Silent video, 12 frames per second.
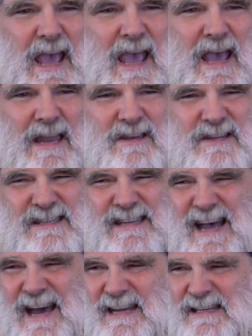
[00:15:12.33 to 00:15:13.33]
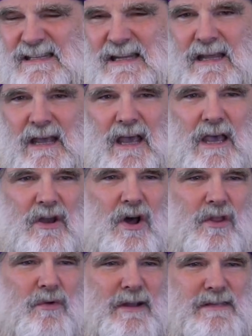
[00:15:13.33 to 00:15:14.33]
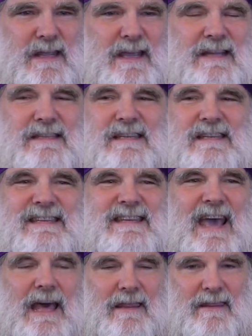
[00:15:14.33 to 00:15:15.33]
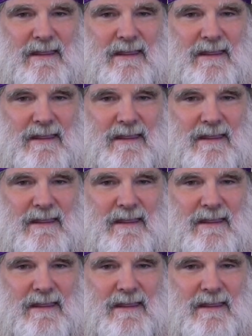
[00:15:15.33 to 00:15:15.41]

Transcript: and dishonesty, and all the rest. It's death.